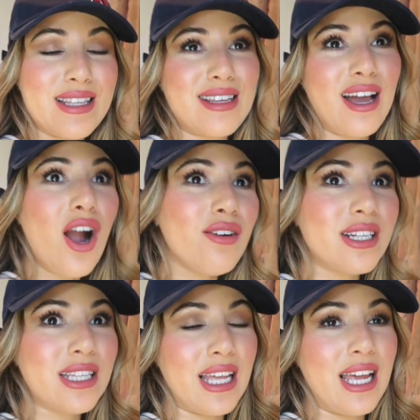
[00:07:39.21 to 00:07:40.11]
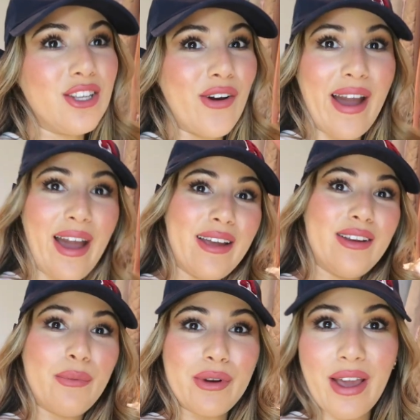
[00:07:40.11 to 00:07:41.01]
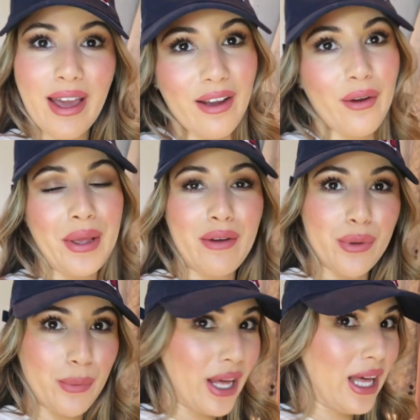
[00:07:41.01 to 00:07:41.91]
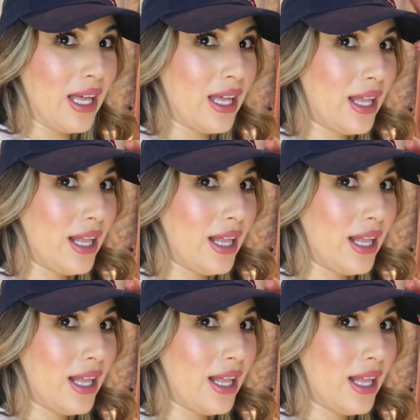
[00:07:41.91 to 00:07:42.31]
is currently and your hair, you don't want your hair going everywhere,